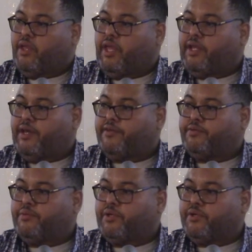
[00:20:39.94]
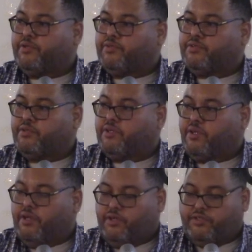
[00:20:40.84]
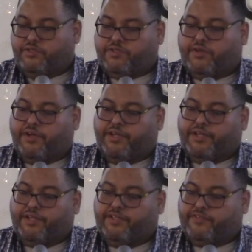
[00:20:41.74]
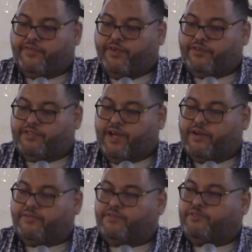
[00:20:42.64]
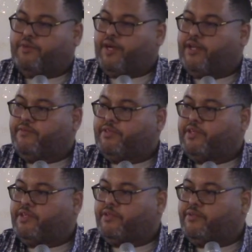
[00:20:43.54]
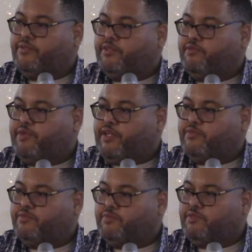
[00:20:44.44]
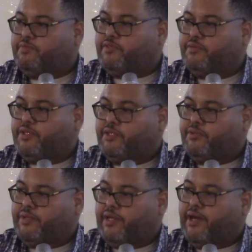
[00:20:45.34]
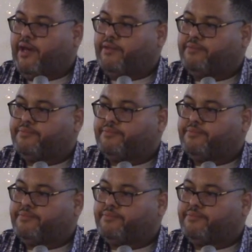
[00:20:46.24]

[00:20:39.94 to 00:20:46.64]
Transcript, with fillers: In other words, you start getting these false doctrines about everything you do in your bedroom is between you and God.